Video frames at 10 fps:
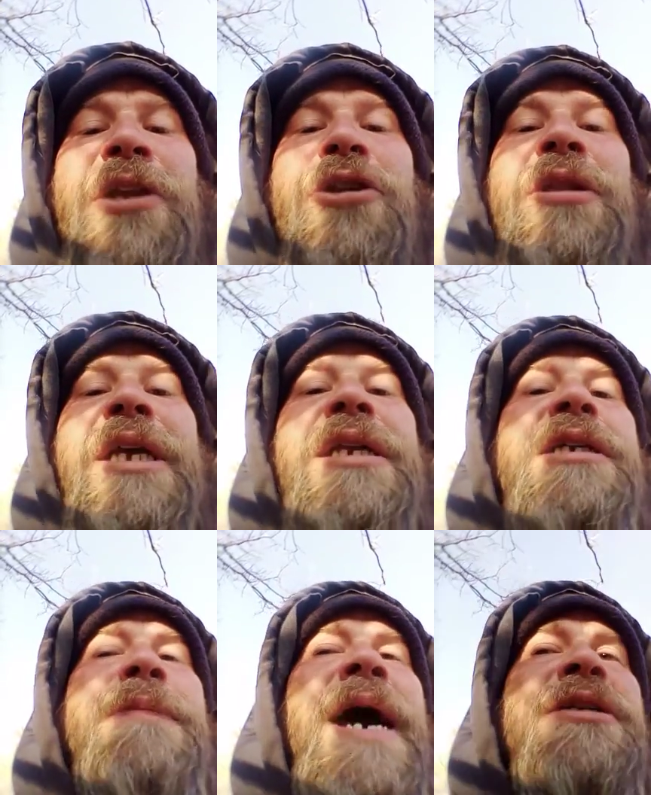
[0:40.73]
And you're leading
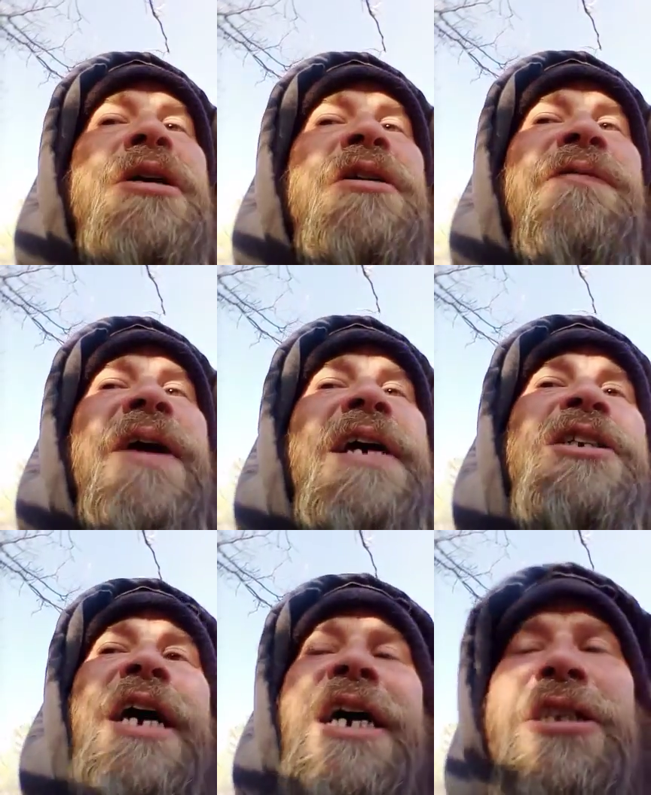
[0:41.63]
us back to other
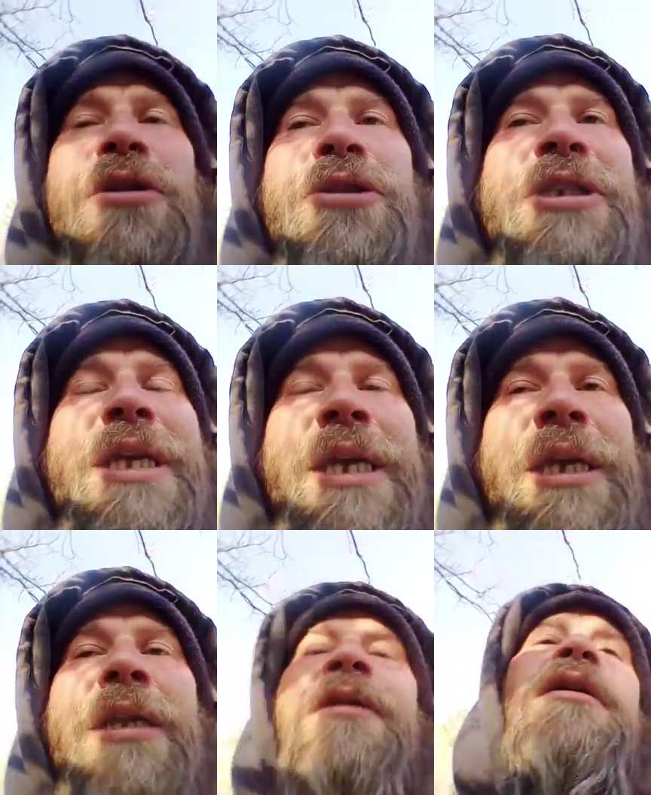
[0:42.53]
franchise owners
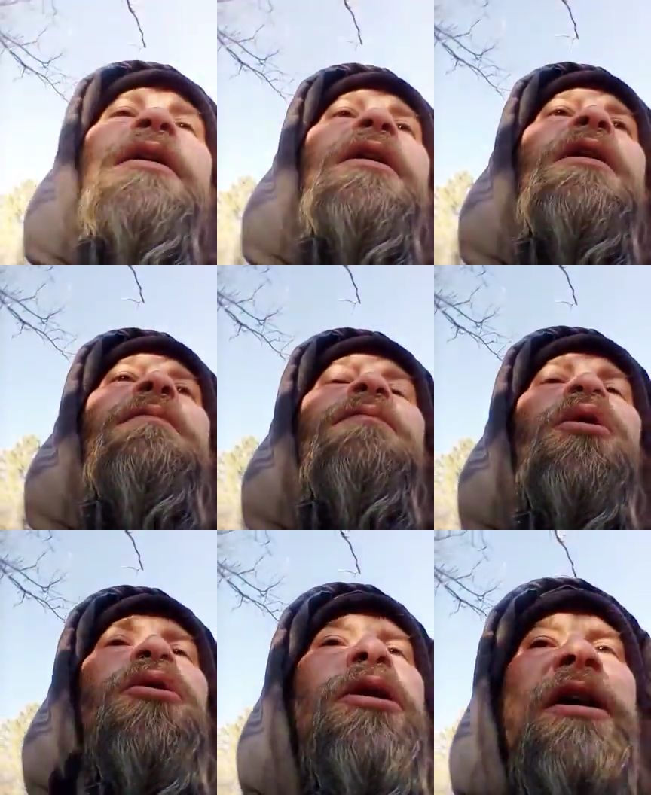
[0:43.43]
again.
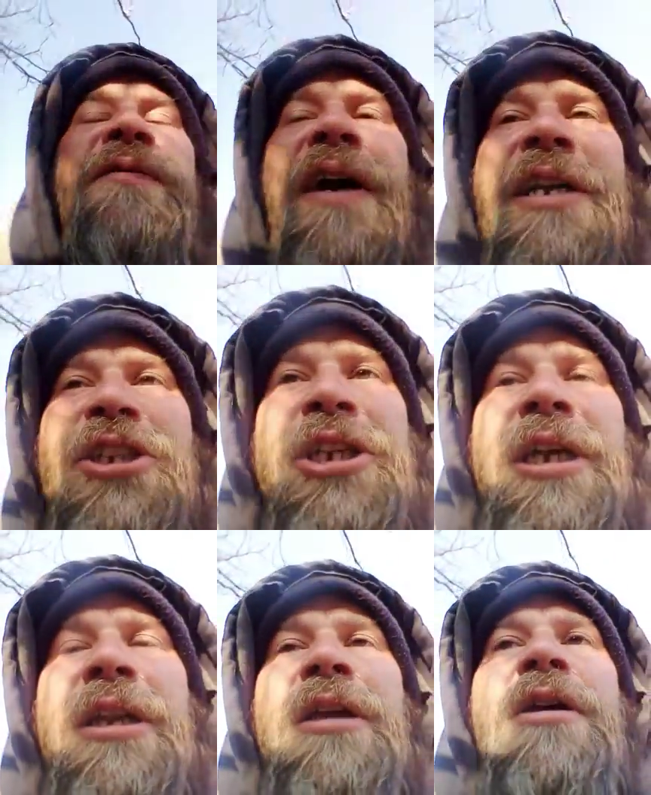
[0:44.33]
More fucking
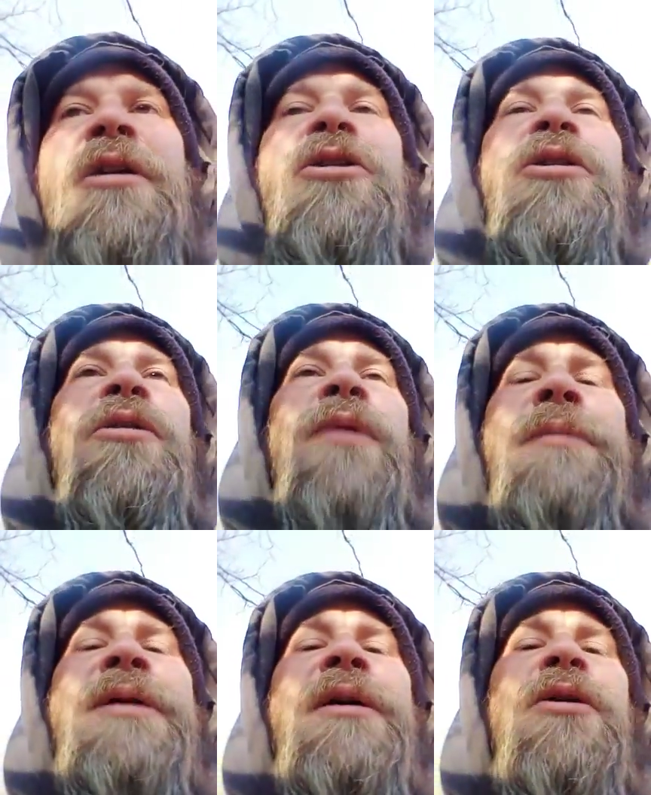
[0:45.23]
shit. You're
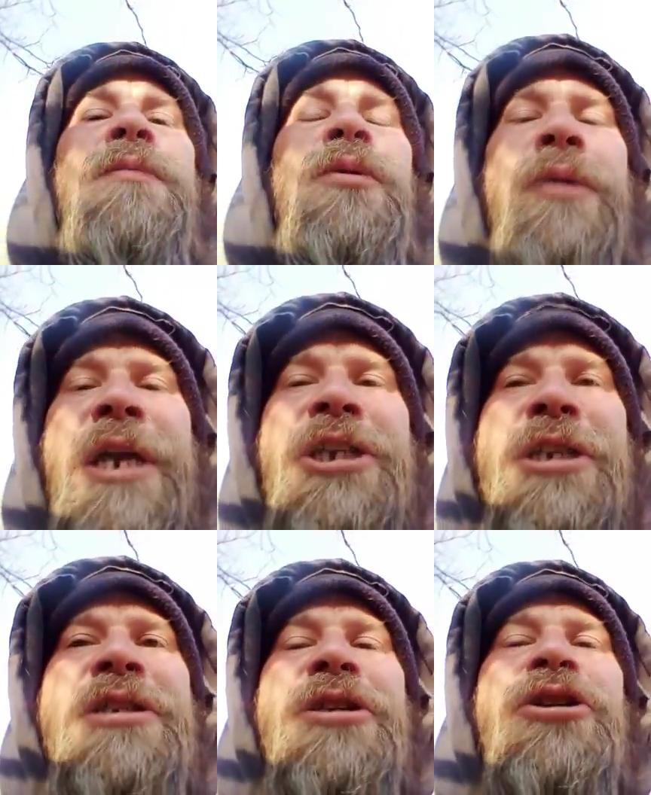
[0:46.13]
corrupting
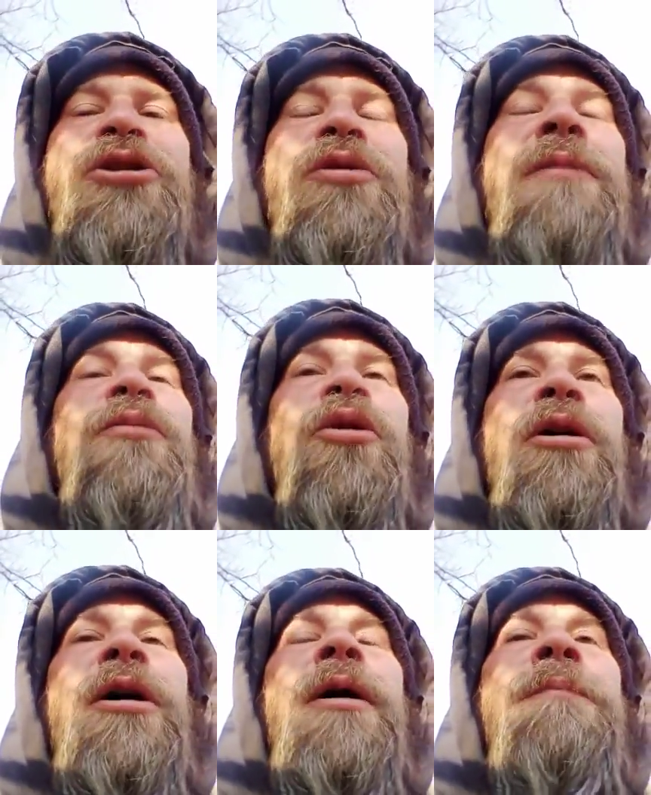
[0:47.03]
corporations and you're doing
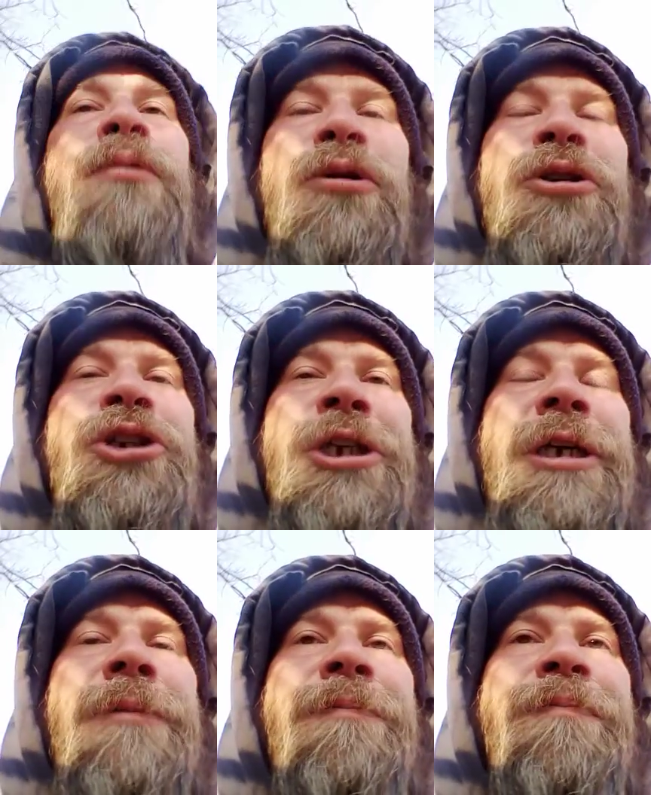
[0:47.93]
more bullshit.